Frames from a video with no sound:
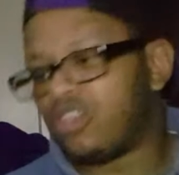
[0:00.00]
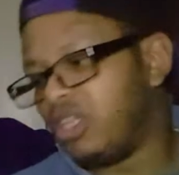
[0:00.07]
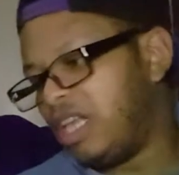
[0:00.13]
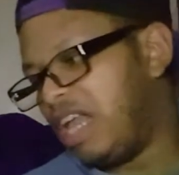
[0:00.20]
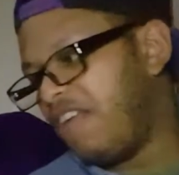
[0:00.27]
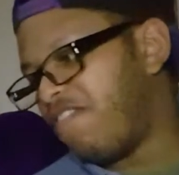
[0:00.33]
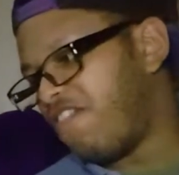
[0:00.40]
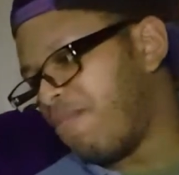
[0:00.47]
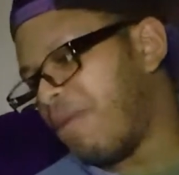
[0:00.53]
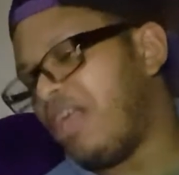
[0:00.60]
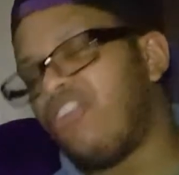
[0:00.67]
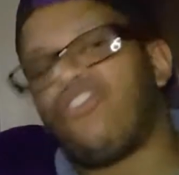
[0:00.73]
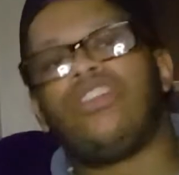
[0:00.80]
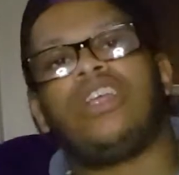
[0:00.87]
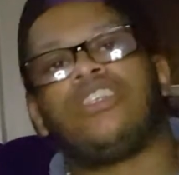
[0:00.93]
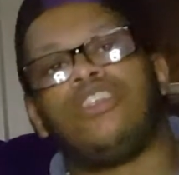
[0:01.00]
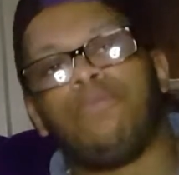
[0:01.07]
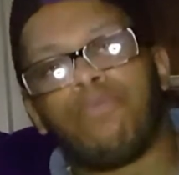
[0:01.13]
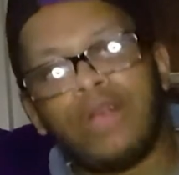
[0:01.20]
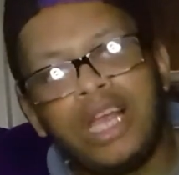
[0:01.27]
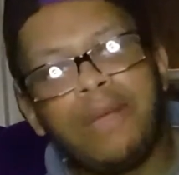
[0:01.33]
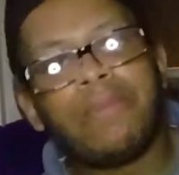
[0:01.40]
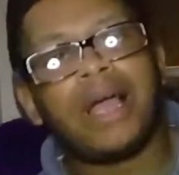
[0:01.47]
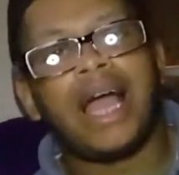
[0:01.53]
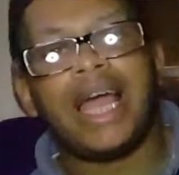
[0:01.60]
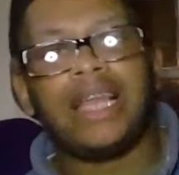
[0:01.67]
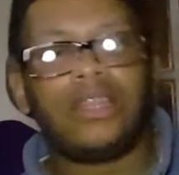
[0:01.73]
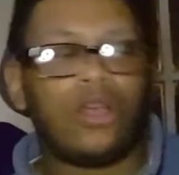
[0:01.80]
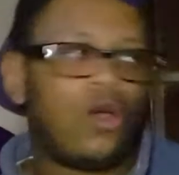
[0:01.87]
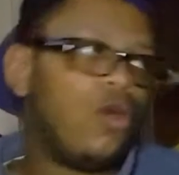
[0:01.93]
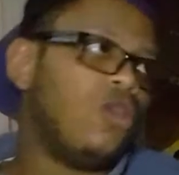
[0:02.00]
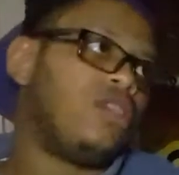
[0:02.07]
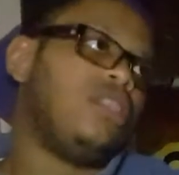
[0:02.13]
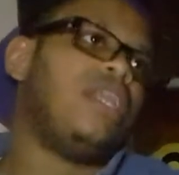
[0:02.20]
So the information that Supreme Kai knows